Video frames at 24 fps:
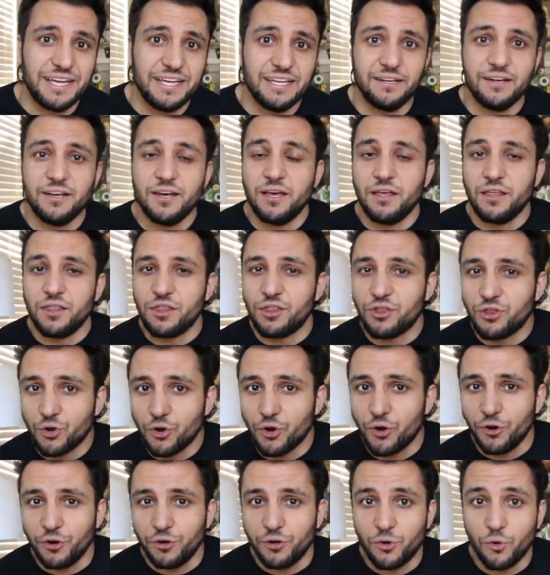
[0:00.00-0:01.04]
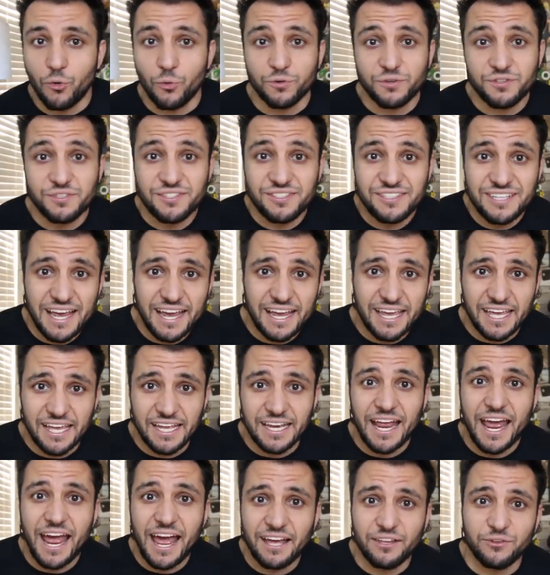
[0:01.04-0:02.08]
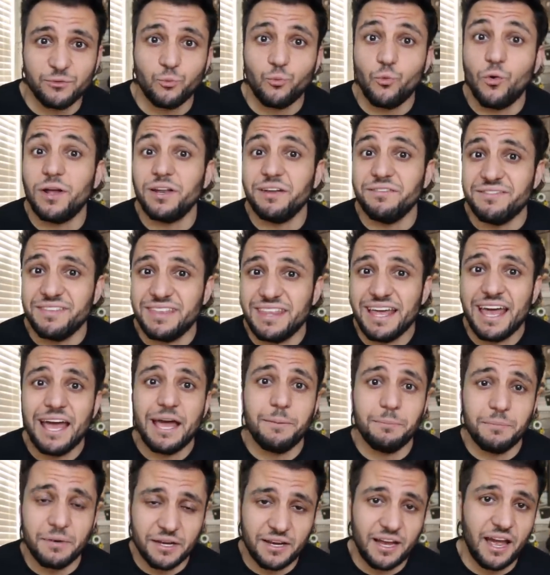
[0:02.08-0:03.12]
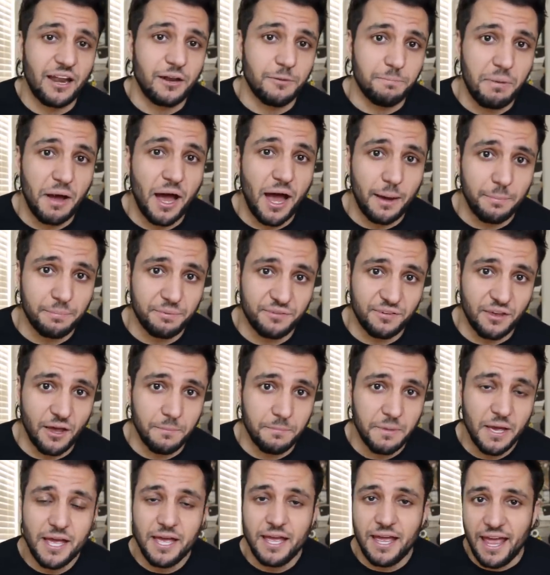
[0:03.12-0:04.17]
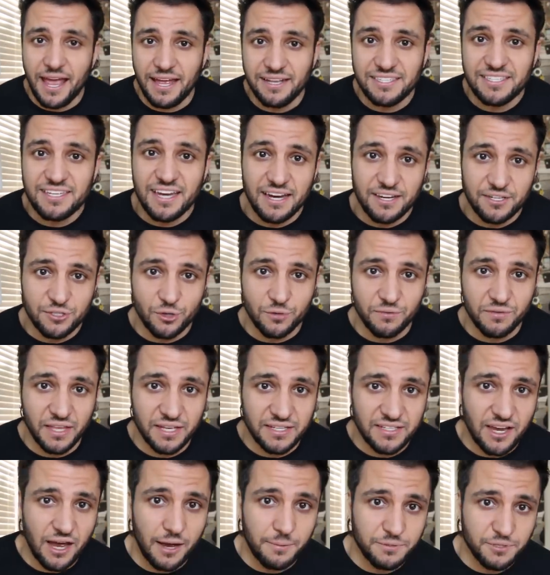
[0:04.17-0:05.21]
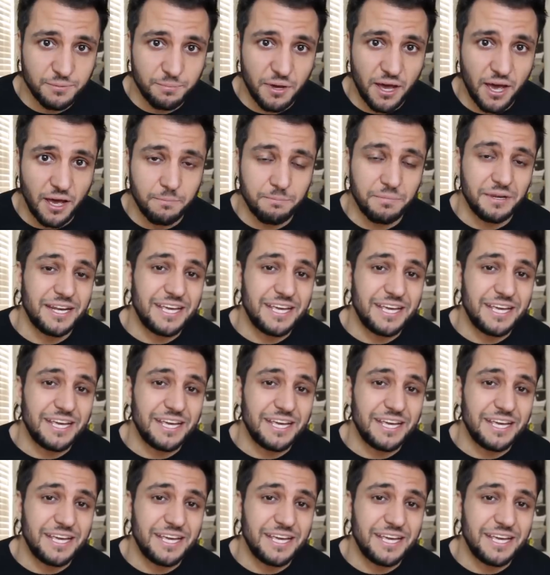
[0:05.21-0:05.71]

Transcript: in third or second as one of them kind of pops up and takes over that top spot.